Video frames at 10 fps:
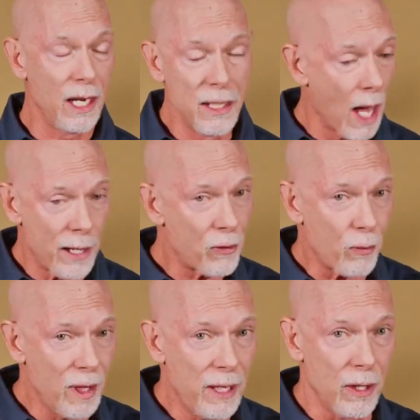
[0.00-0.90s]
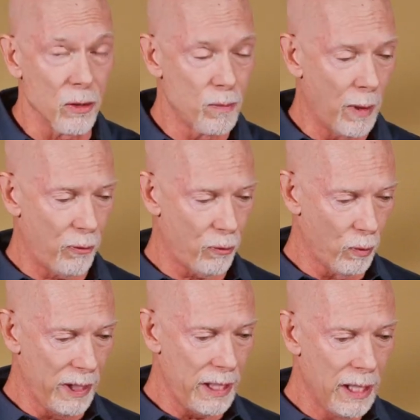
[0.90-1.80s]
Not at 3 meals, but
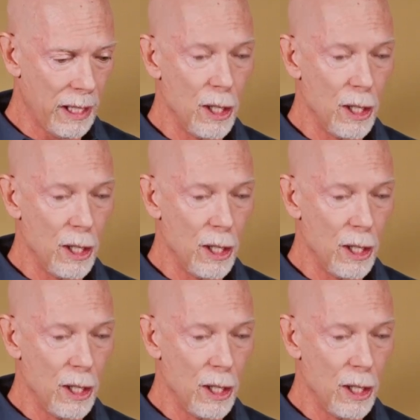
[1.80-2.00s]
3